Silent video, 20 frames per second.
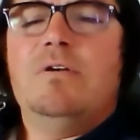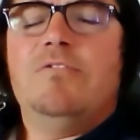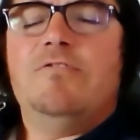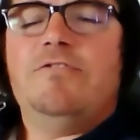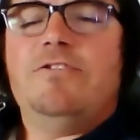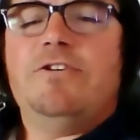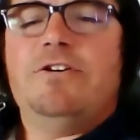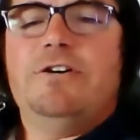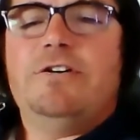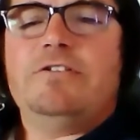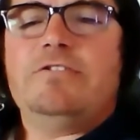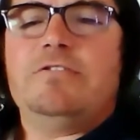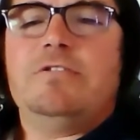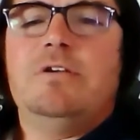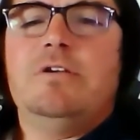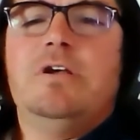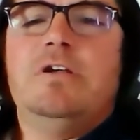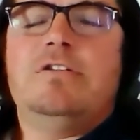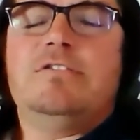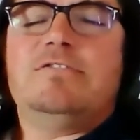first,
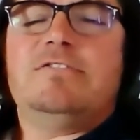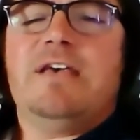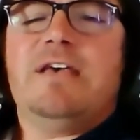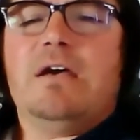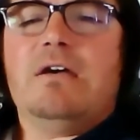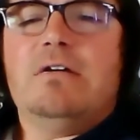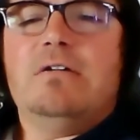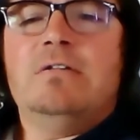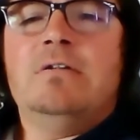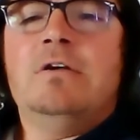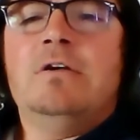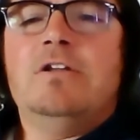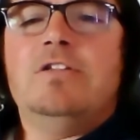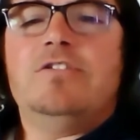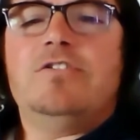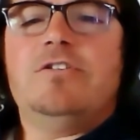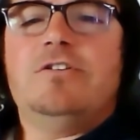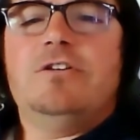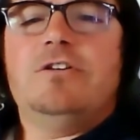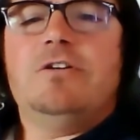second,
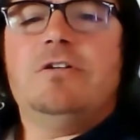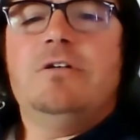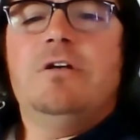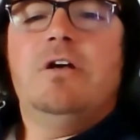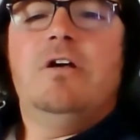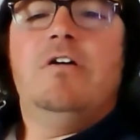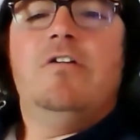third,